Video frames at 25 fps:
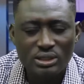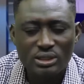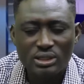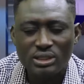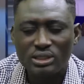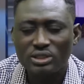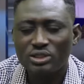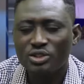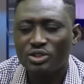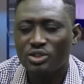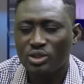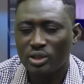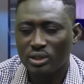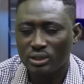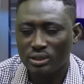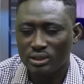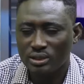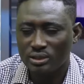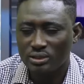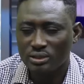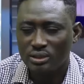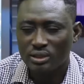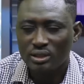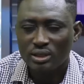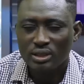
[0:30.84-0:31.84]
this journey
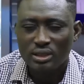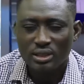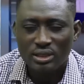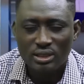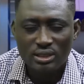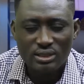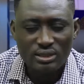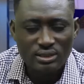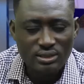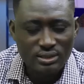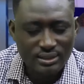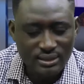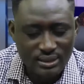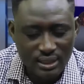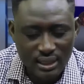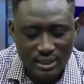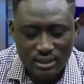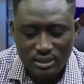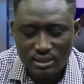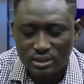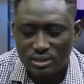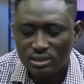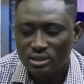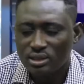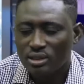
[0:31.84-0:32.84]
in
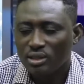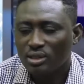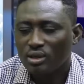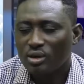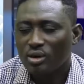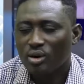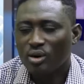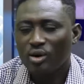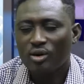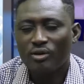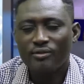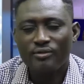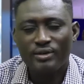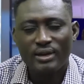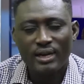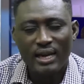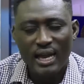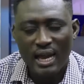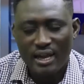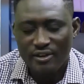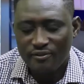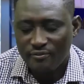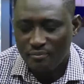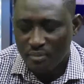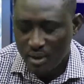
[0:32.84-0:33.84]
search of a
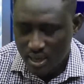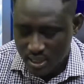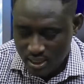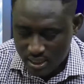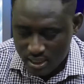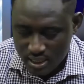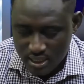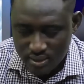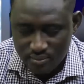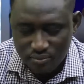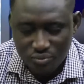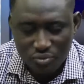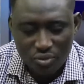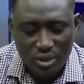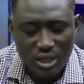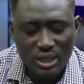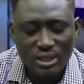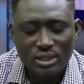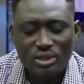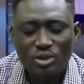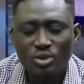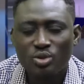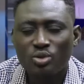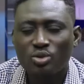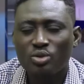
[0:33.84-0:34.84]
life partner.
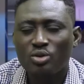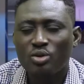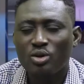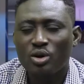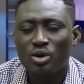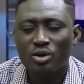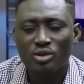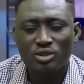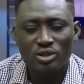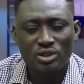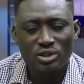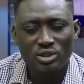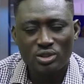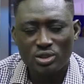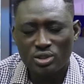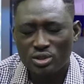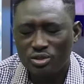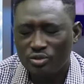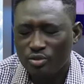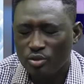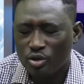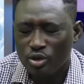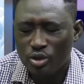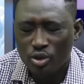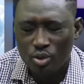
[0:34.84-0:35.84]
Thank you, Lord Jesus,
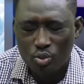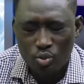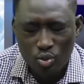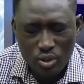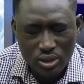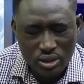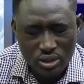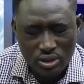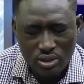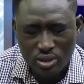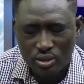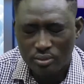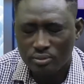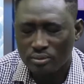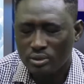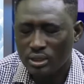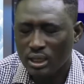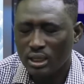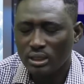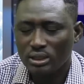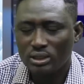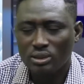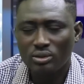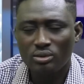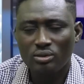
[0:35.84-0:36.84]
for your wisdom.
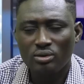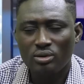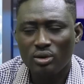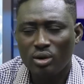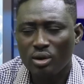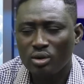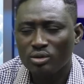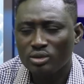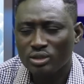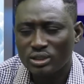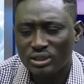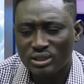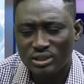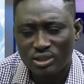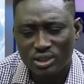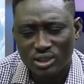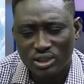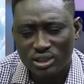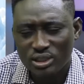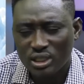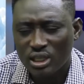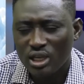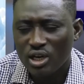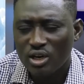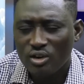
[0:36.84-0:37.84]
Thank you, Lord Jesus,
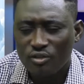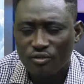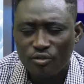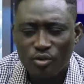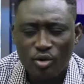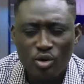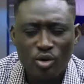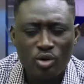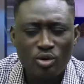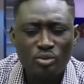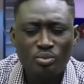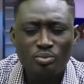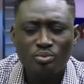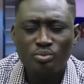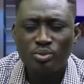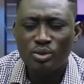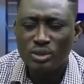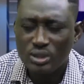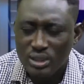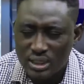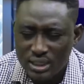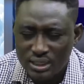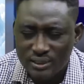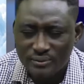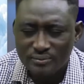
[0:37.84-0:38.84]
for
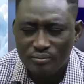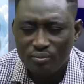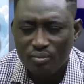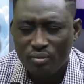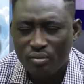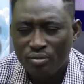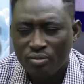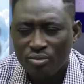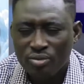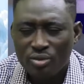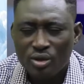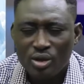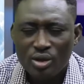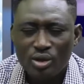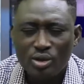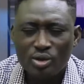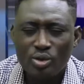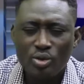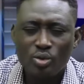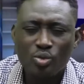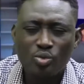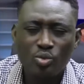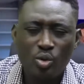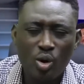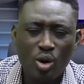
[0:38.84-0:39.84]
putting you know
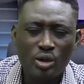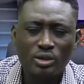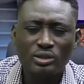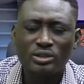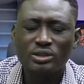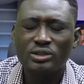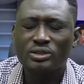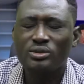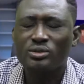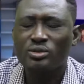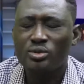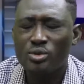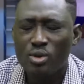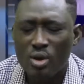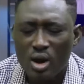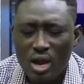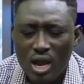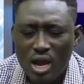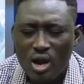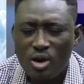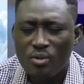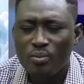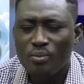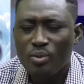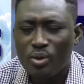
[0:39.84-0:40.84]
words to
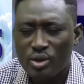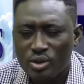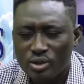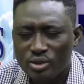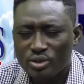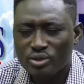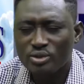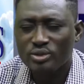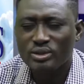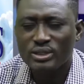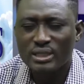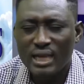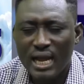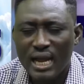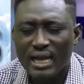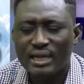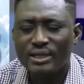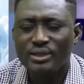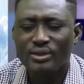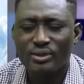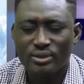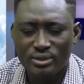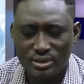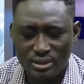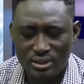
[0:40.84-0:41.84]
help us, to guide
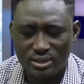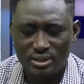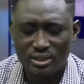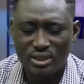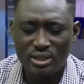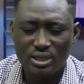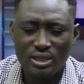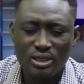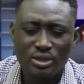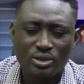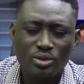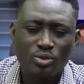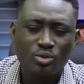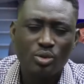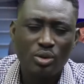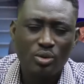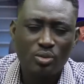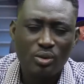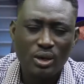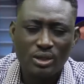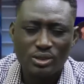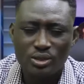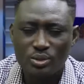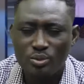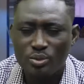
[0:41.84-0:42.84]
us into what we
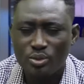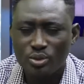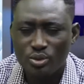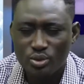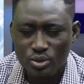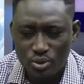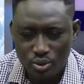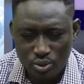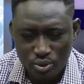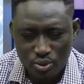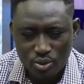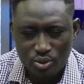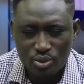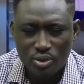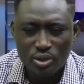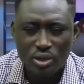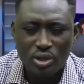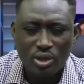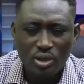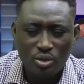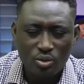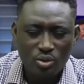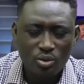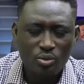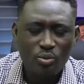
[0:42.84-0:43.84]
are supposed to do.
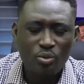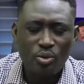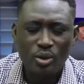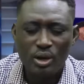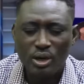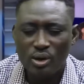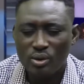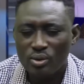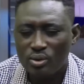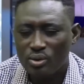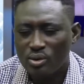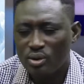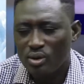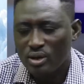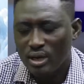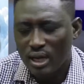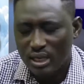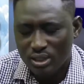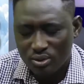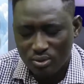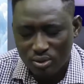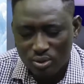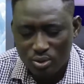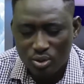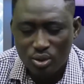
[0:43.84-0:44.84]
We pray, oh God,
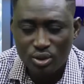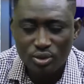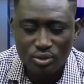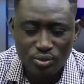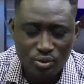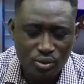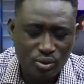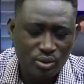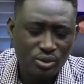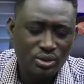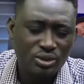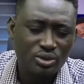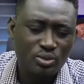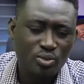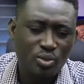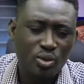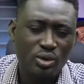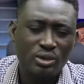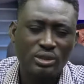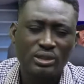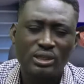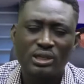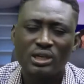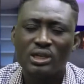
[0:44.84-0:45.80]
as we go into this word,